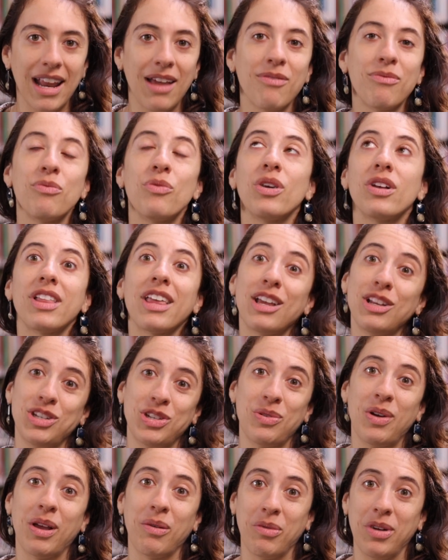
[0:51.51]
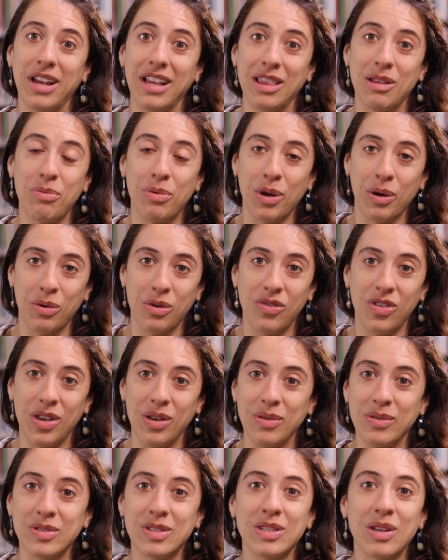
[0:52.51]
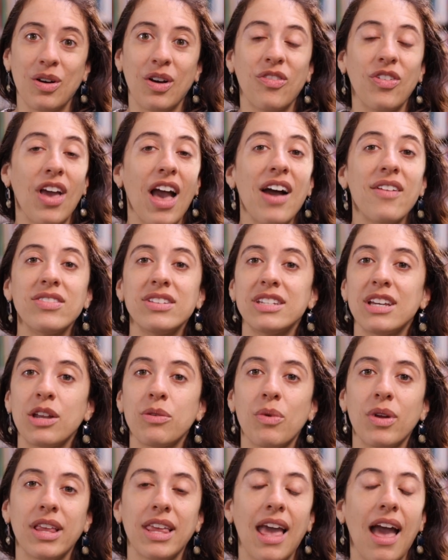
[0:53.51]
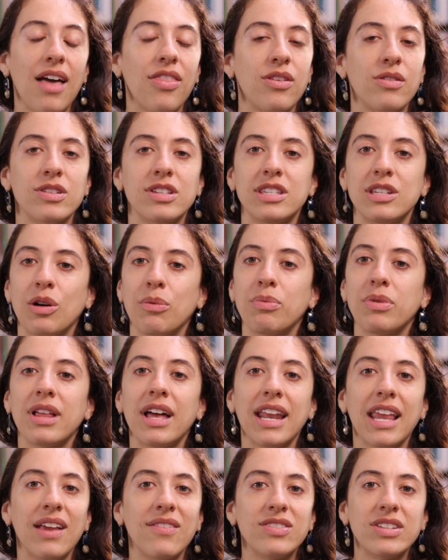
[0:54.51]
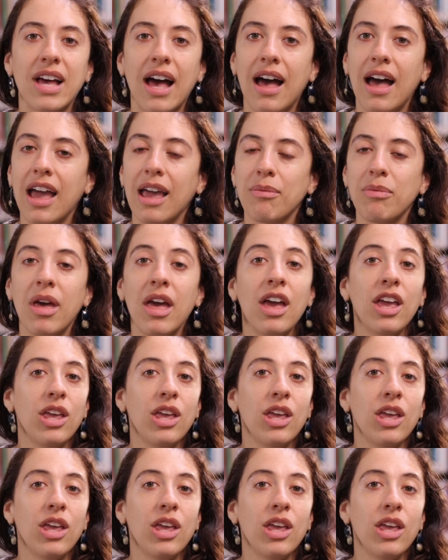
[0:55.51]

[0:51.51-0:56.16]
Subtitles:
I'm really enjoying reading the book reviews. So if you haven't done one yet, there's still plenty of time.